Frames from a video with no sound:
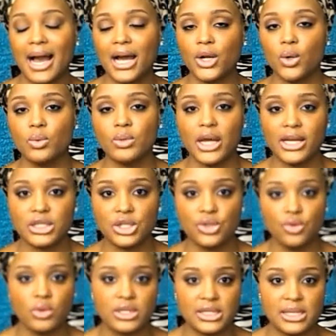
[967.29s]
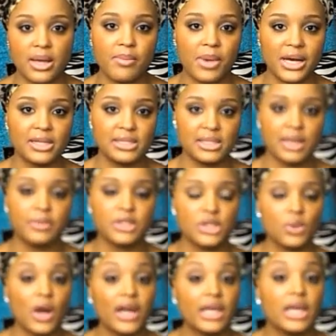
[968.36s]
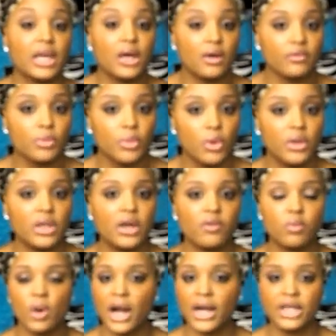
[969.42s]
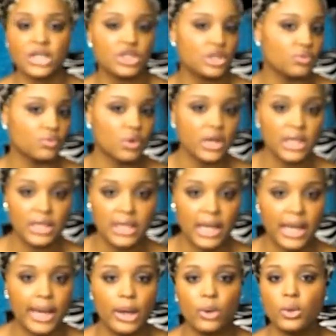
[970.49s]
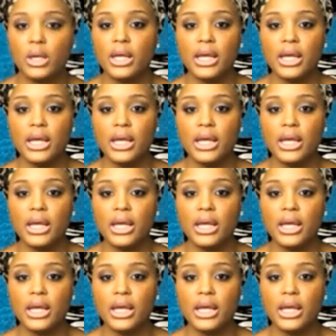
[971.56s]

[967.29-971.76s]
I don't like to do a step by step until I get comfortable enough where I can just run it down